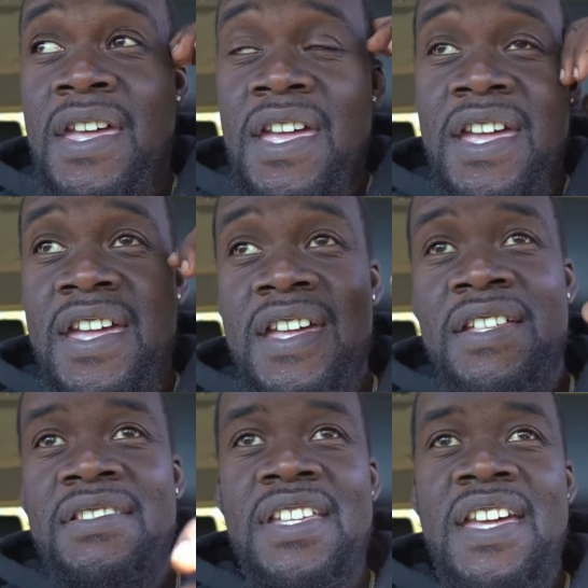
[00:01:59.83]

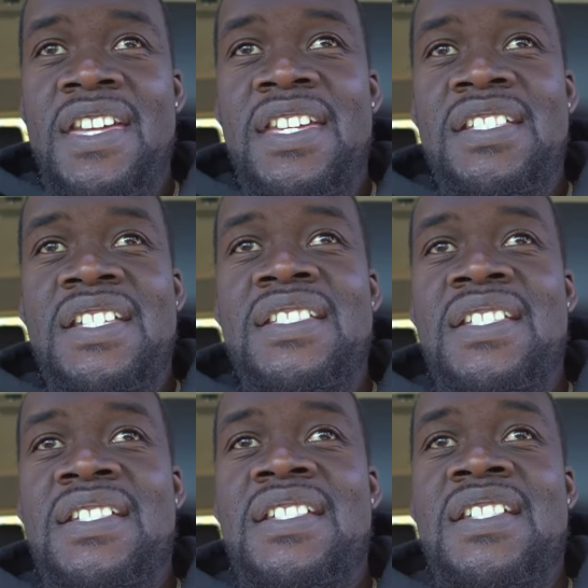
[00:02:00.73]
and that he
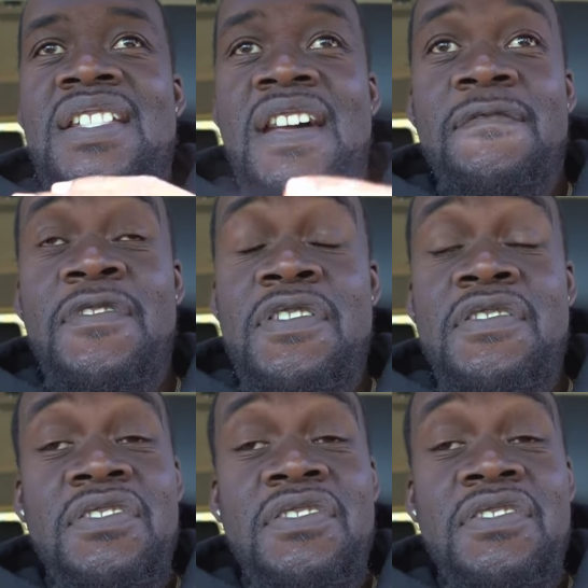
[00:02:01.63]
didn't never